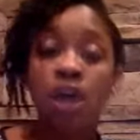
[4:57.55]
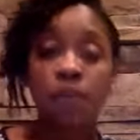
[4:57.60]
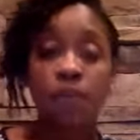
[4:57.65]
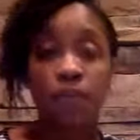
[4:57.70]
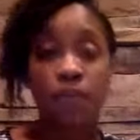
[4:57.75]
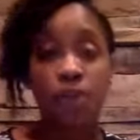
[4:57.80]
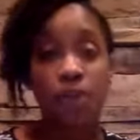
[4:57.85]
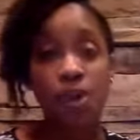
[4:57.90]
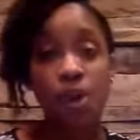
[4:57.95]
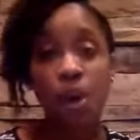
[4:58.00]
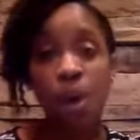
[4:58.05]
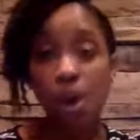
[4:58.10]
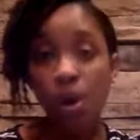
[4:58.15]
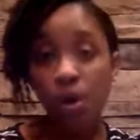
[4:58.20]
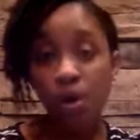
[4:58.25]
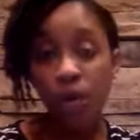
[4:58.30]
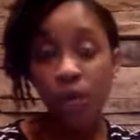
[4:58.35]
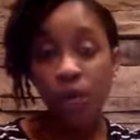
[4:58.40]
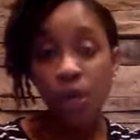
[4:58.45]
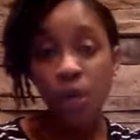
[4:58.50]
for the
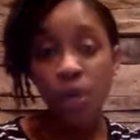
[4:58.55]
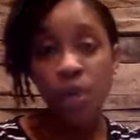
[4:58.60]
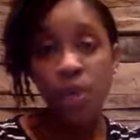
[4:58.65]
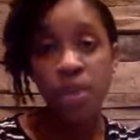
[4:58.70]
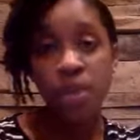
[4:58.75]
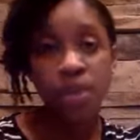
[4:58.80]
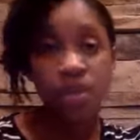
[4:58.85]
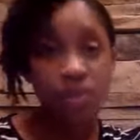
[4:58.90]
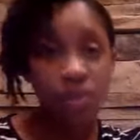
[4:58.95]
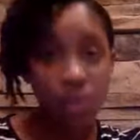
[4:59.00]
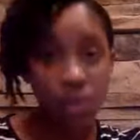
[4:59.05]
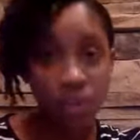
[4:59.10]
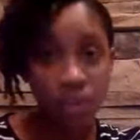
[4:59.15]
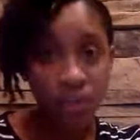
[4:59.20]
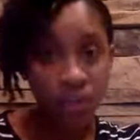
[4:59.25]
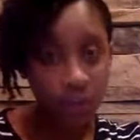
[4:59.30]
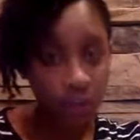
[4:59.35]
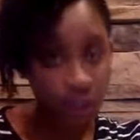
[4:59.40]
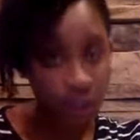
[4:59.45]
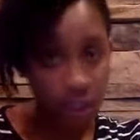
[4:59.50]
whole film, and then of course
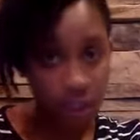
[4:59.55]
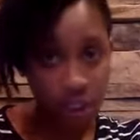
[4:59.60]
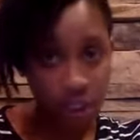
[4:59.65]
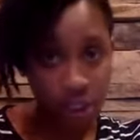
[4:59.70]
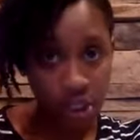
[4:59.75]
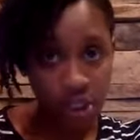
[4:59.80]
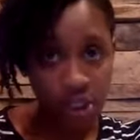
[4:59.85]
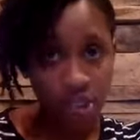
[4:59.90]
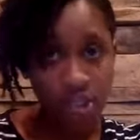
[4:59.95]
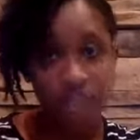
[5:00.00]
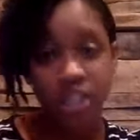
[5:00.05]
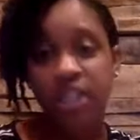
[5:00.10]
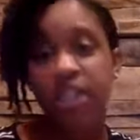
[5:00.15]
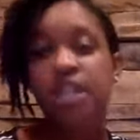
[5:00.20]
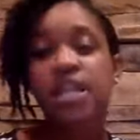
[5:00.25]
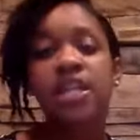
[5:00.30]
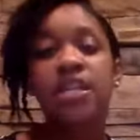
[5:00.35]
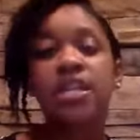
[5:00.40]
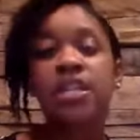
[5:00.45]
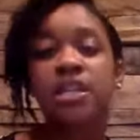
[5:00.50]
for particular
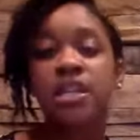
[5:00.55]
scenes.